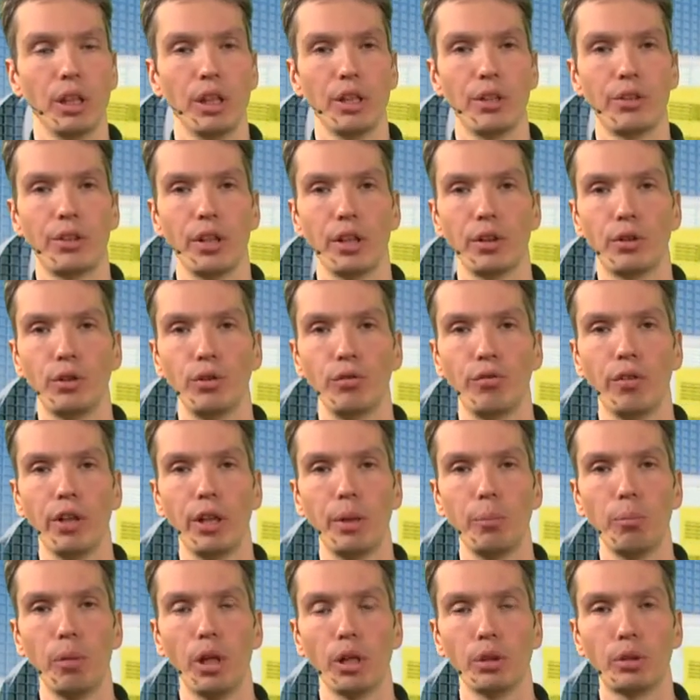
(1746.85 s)
thank you
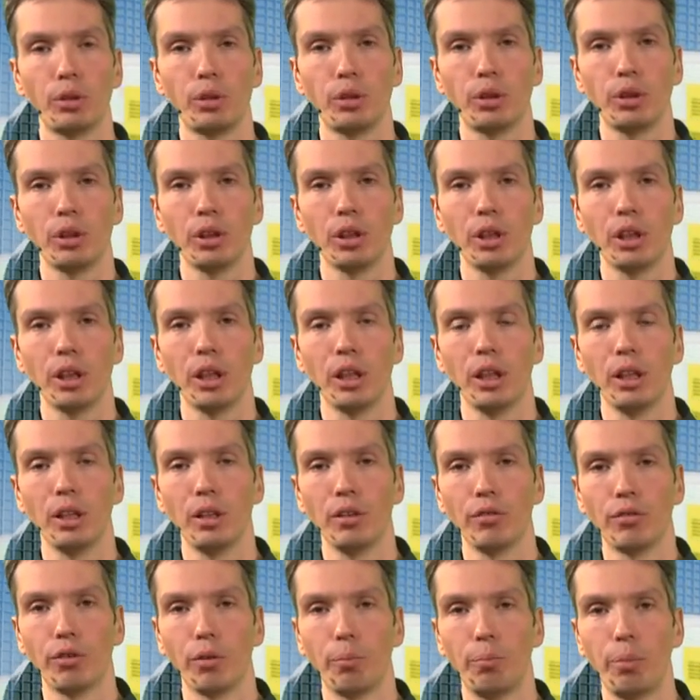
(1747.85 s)
very much
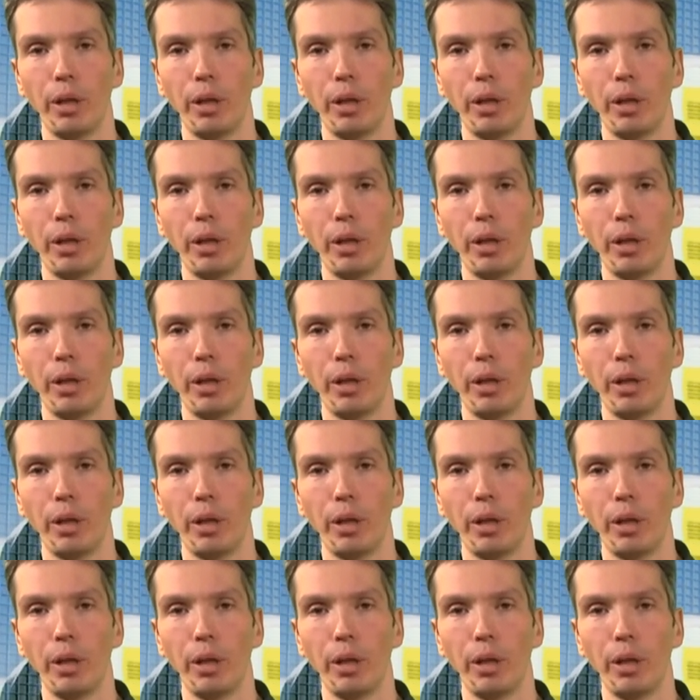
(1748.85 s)
for